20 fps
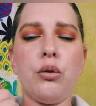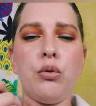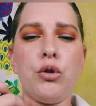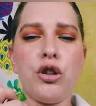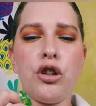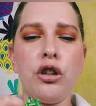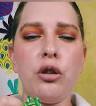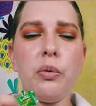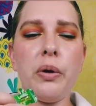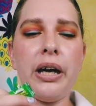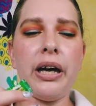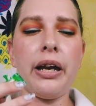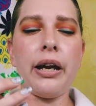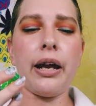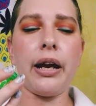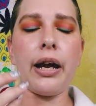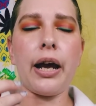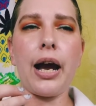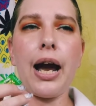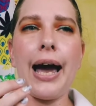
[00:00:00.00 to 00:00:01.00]
chew it
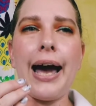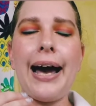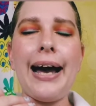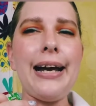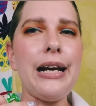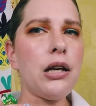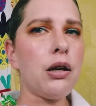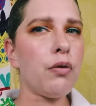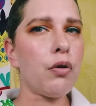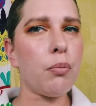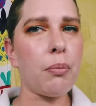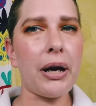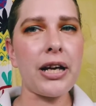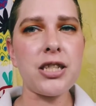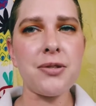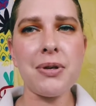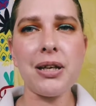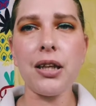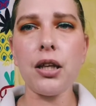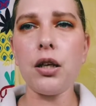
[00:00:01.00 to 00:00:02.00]
and it kind of
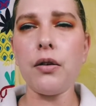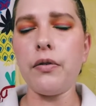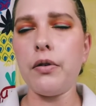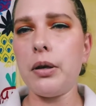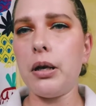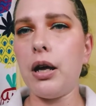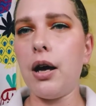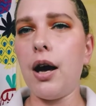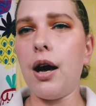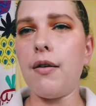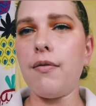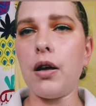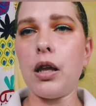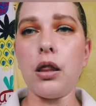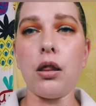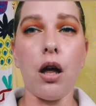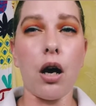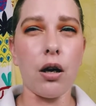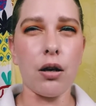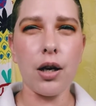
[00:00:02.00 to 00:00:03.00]
reminds me a little bit of a
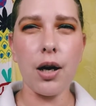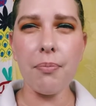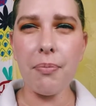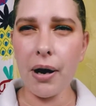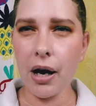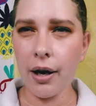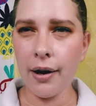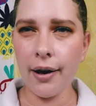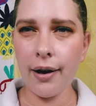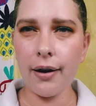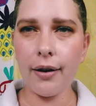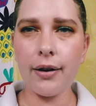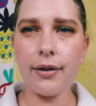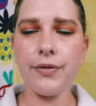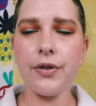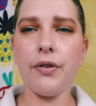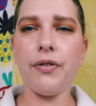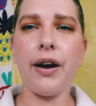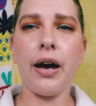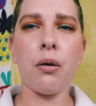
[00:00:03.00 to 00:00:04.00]
Lara bar.
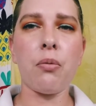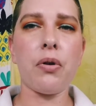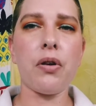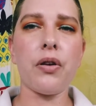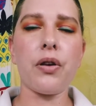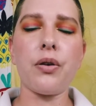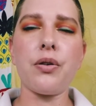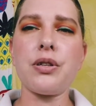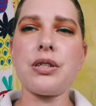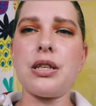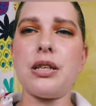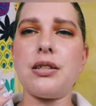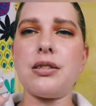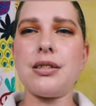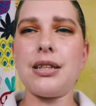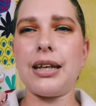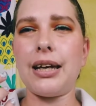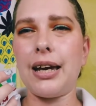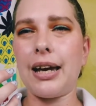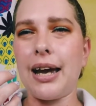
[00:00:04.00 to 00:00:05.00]
If you've had one of those,
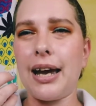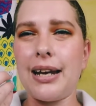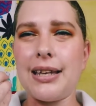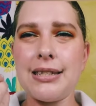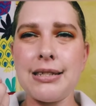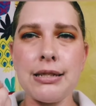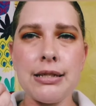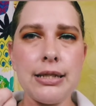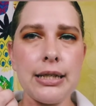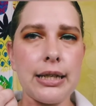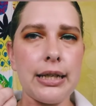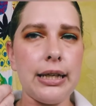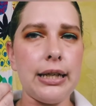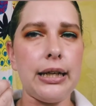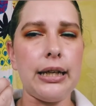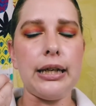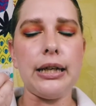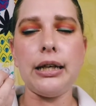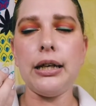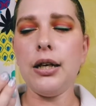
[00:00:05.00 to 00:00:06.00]
it's like kind of
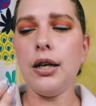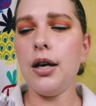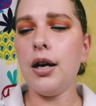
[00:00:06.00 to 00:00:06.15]
sticky,